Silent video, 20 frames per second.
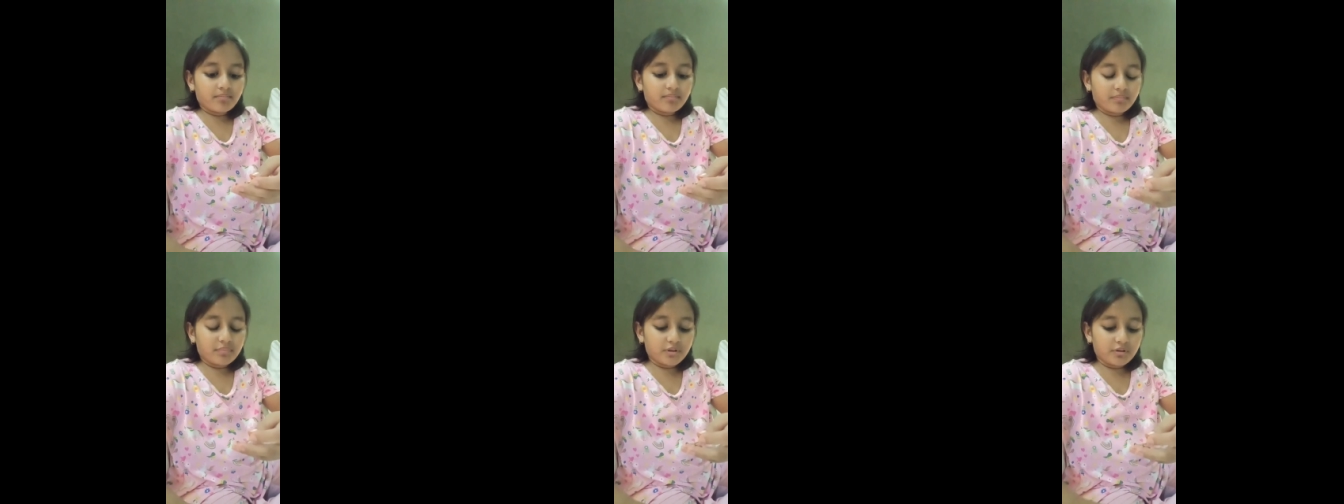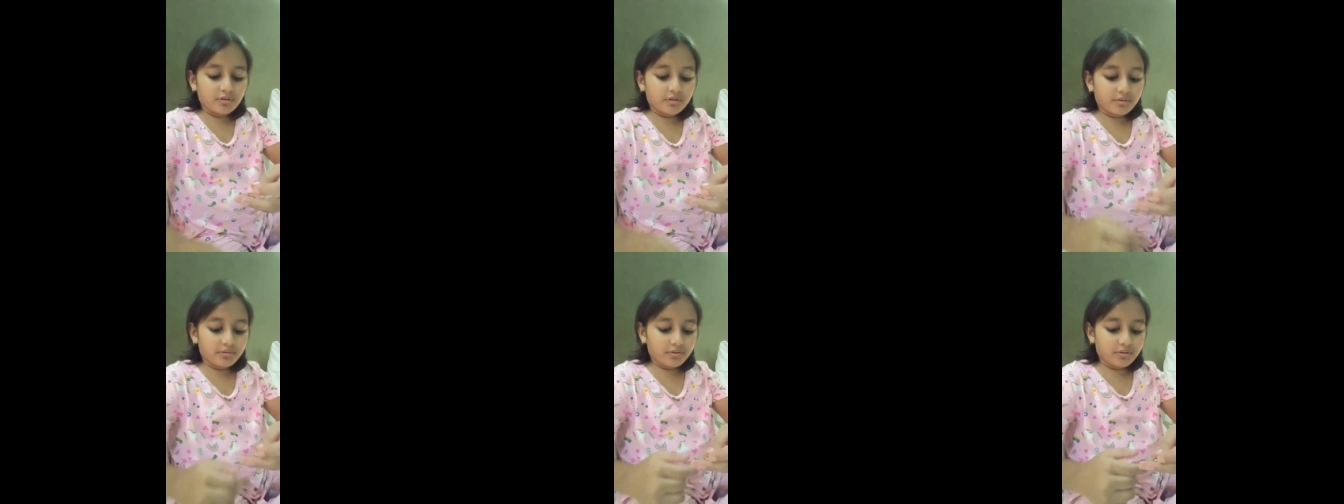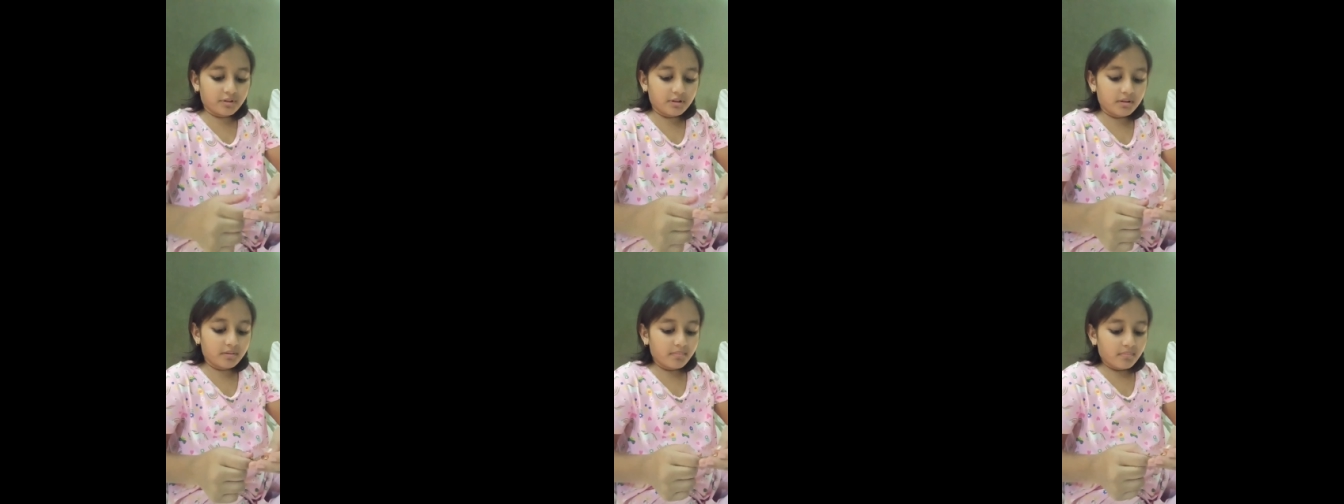
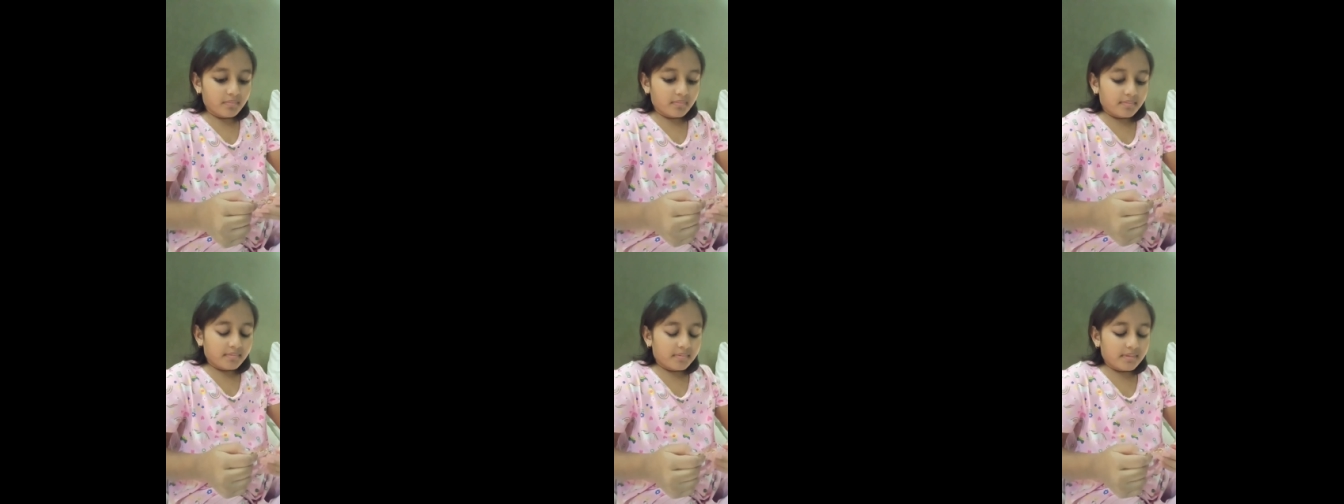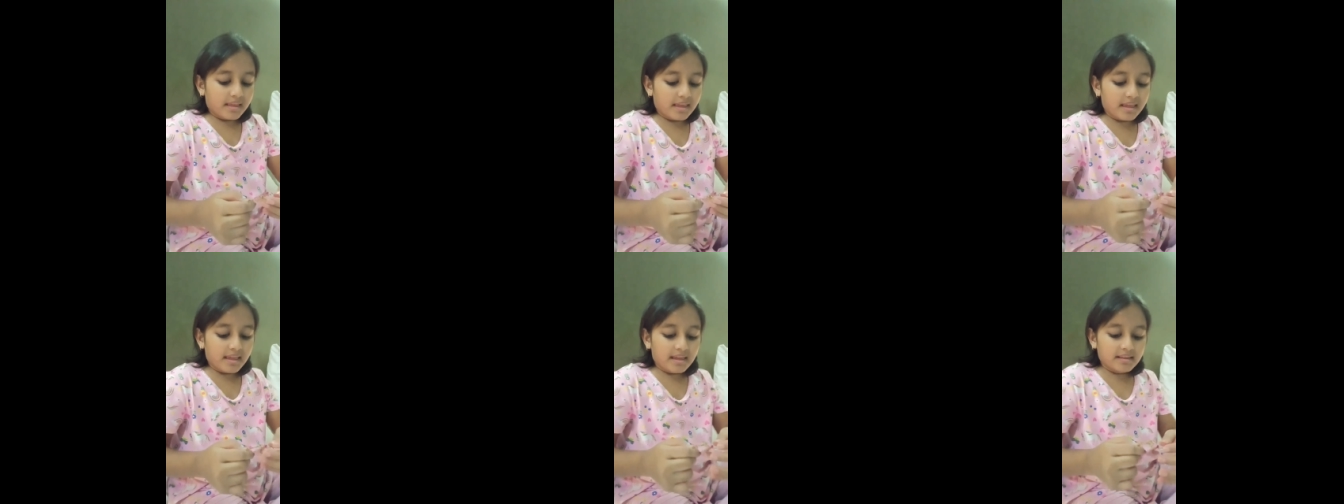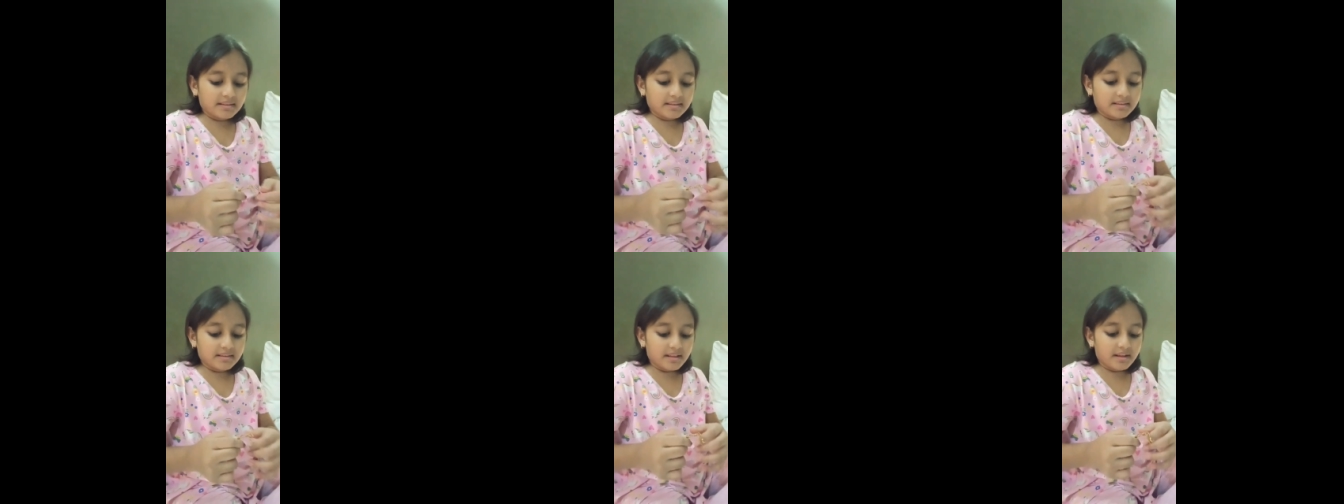beautiful,
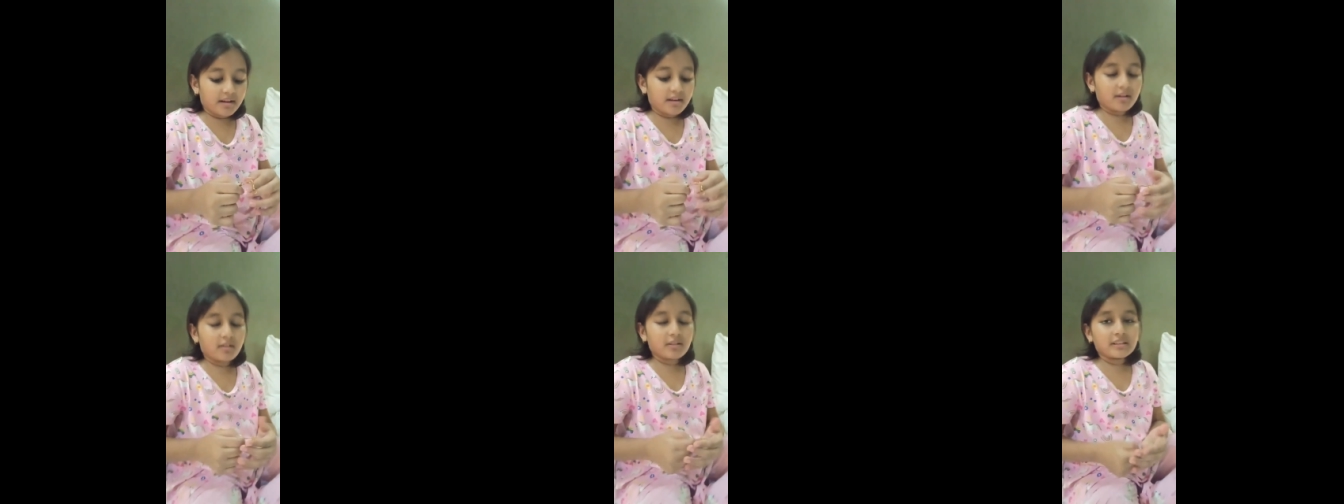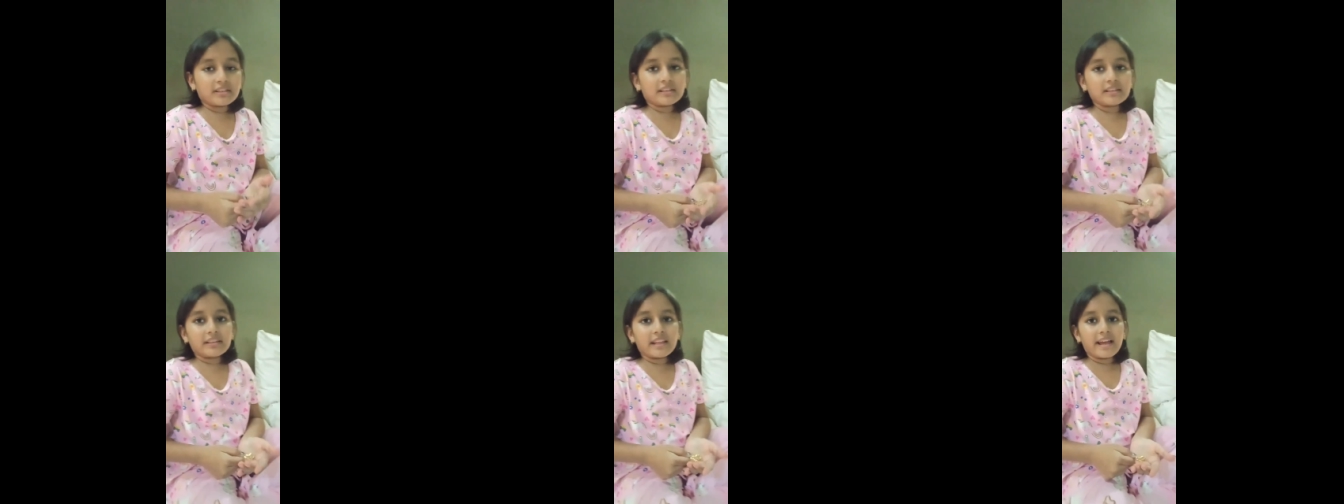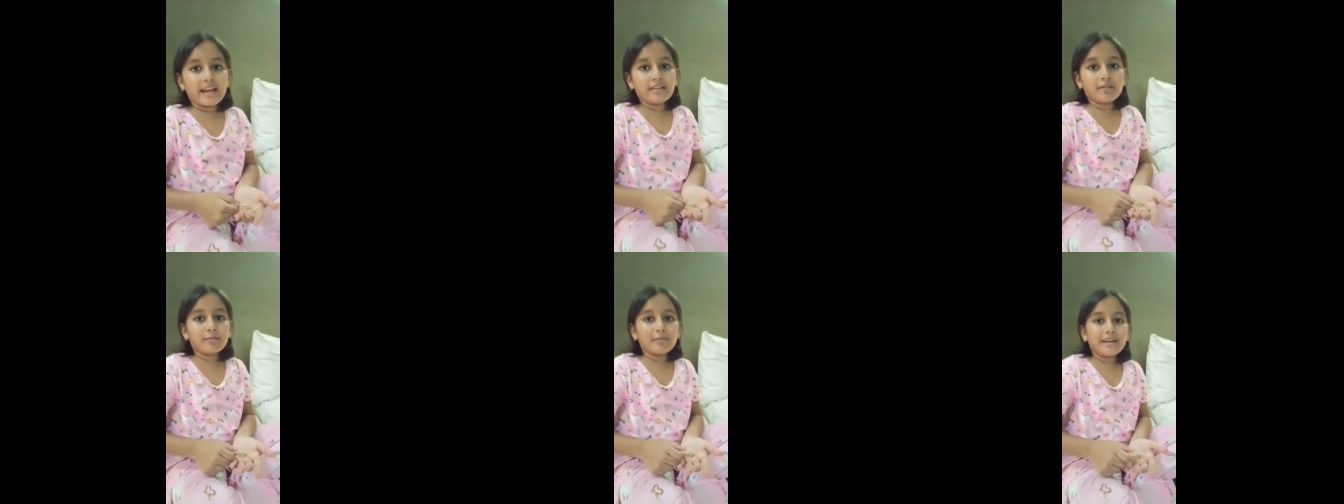and they're also
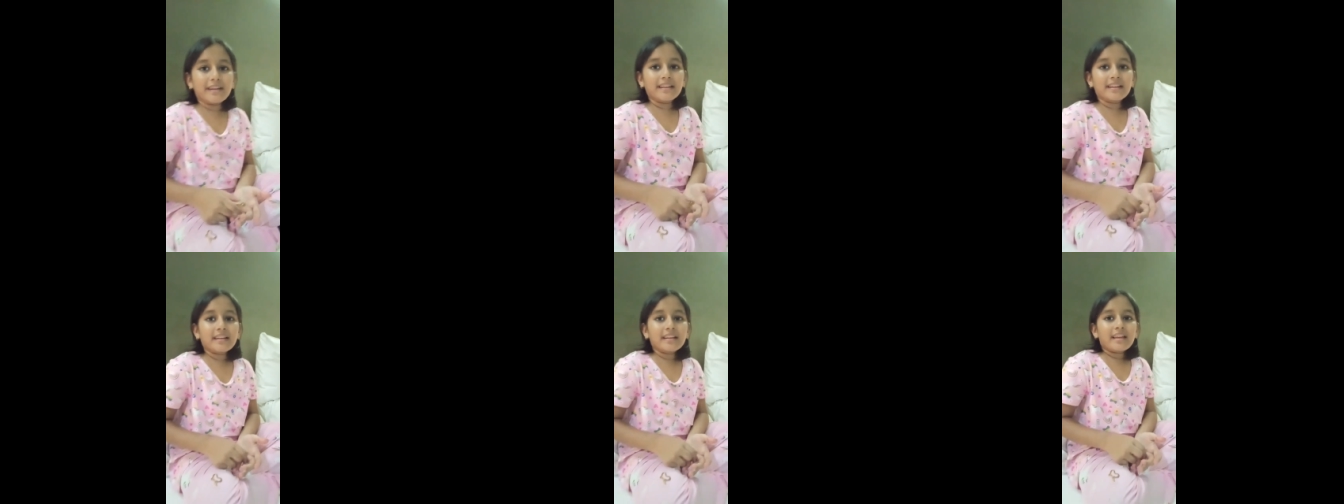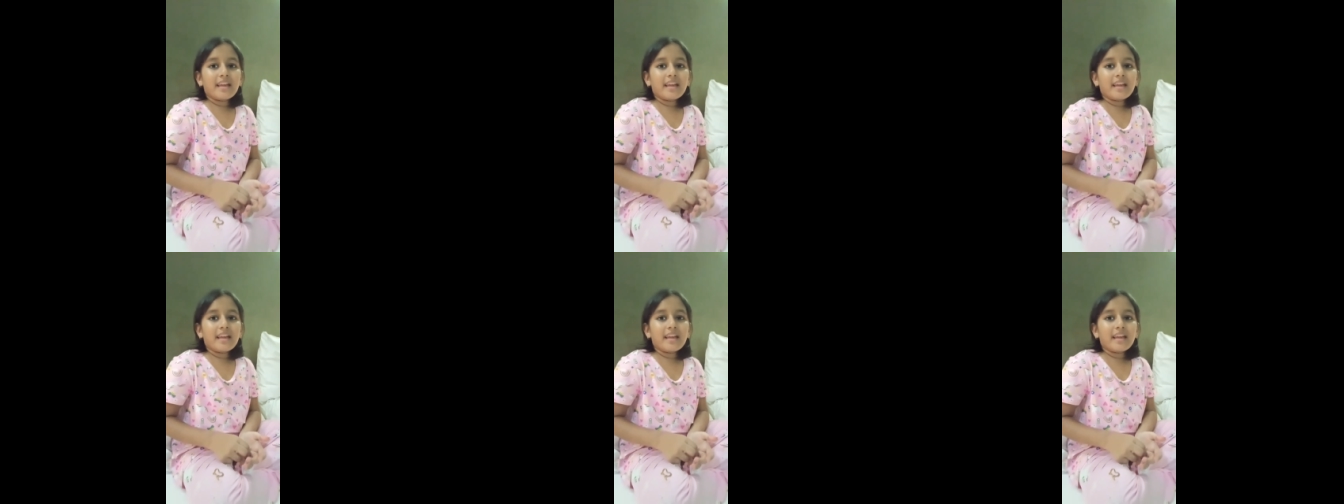lightweight.